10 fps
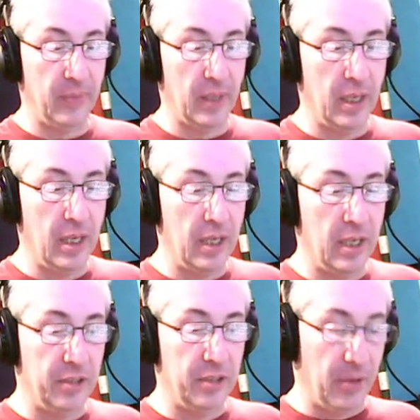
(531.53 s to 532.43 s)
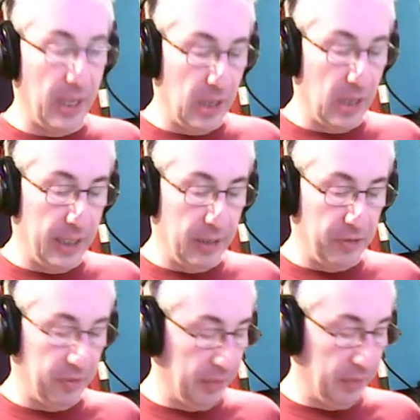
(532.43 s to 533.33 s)
So that line goes 3
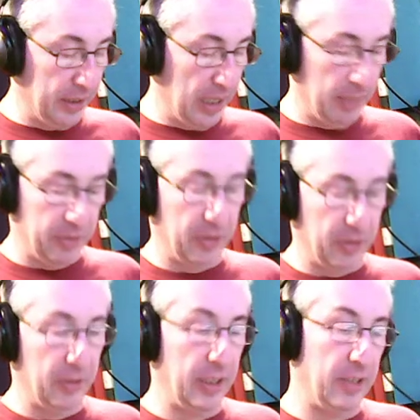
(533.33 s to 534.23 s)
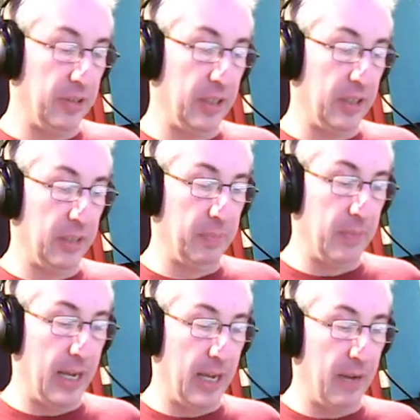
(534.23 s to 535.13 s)
times, so it's going to
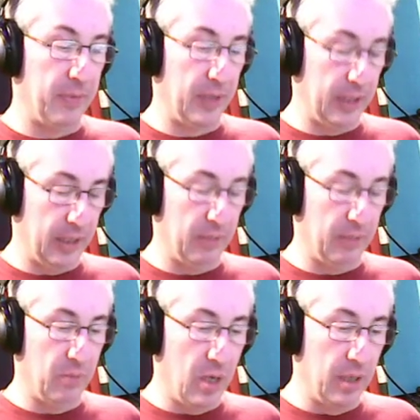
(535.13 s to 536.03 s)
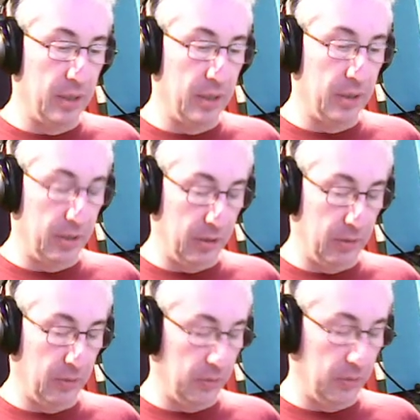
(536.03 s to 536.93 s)
have like a 1, 2,
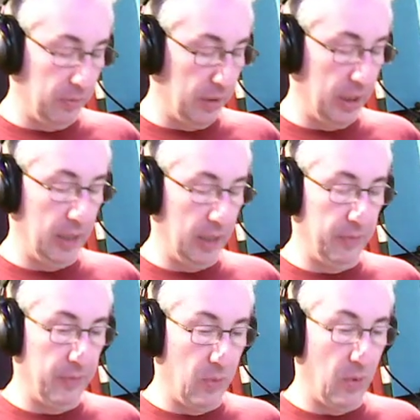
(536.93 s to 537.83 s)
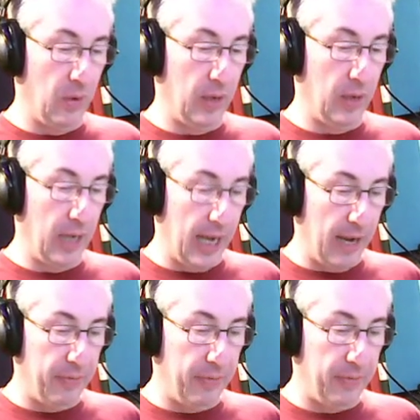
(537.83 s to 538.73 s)
3, 4,
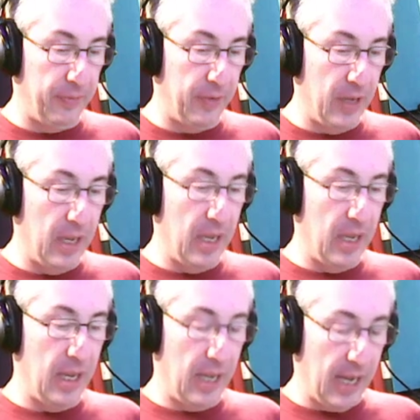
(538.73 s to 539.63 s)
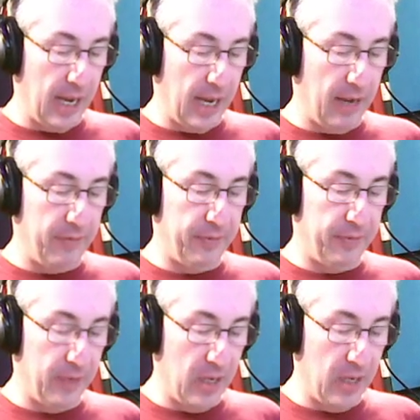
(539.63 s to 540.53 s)
F, F,
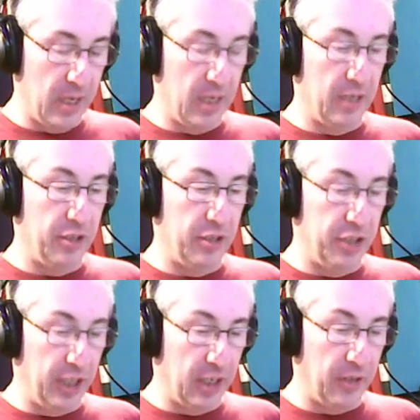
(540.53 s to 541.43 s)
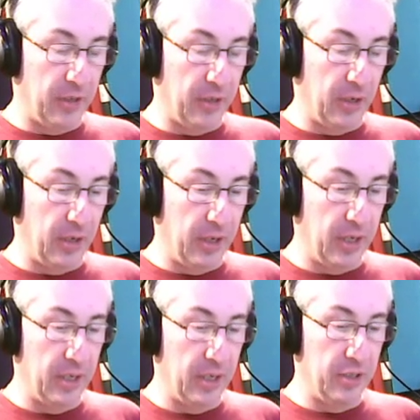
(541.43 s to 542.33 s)
G in a third,
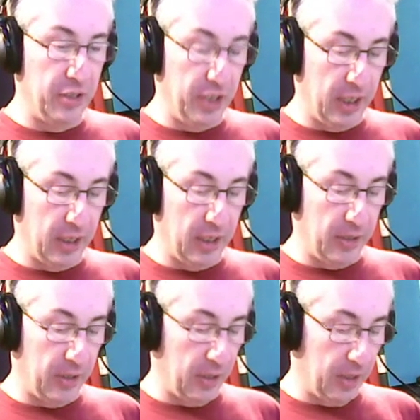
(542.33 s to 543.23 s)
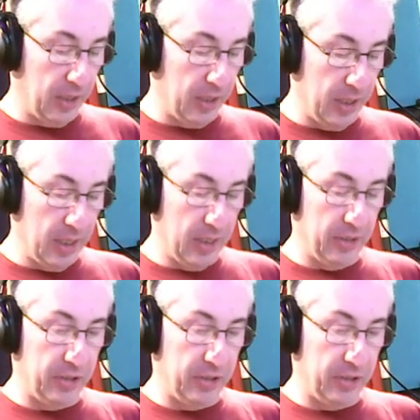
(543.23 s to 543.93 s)
G in a third, C